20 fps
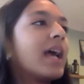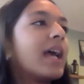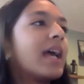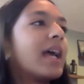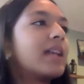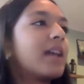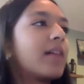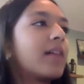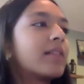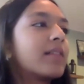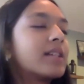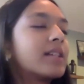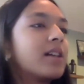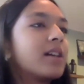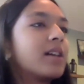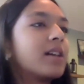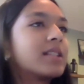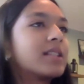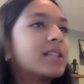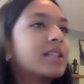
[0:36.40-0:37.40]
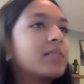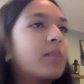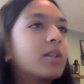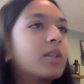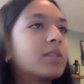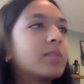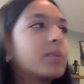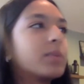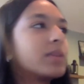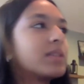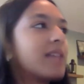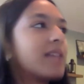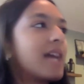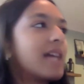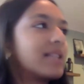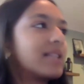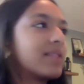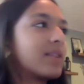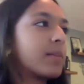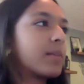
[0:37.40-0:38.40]
And I've conducted multiple
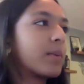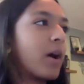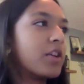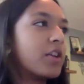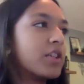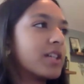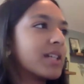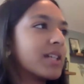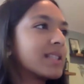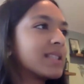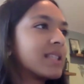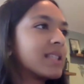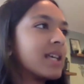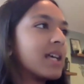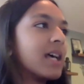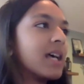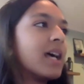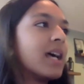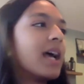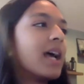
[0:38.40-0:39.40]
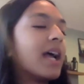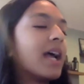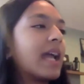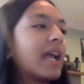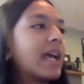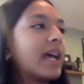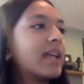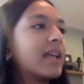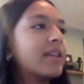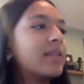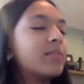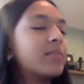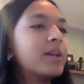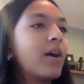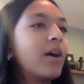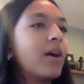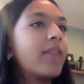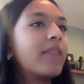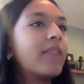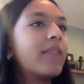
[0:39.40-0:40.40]
science fair projects. And
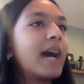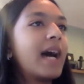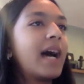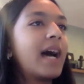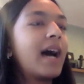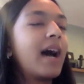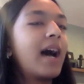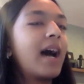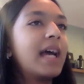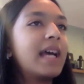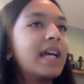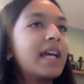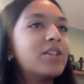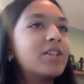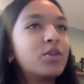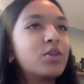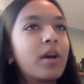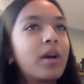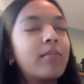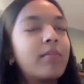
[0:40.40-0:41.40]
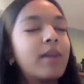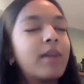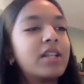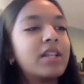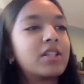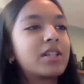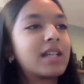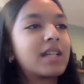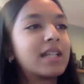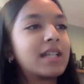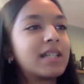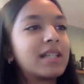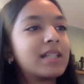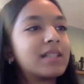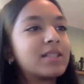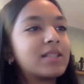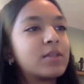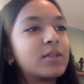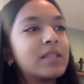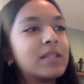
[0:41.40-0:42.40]
beyond that, I enjoy mentoring
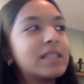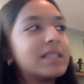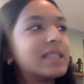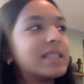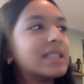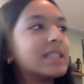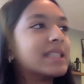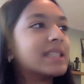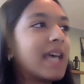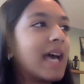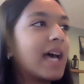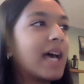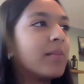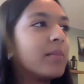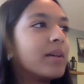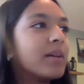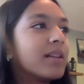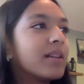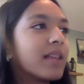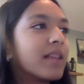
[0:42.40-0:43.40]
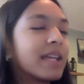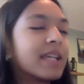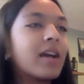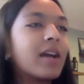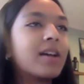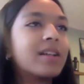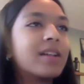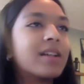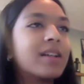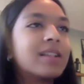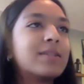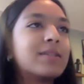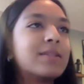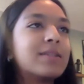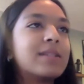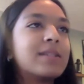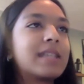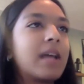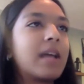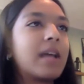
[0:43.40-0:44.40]
students in STEM, like young
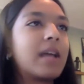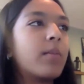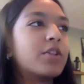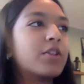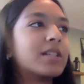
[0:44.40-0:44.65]
students, like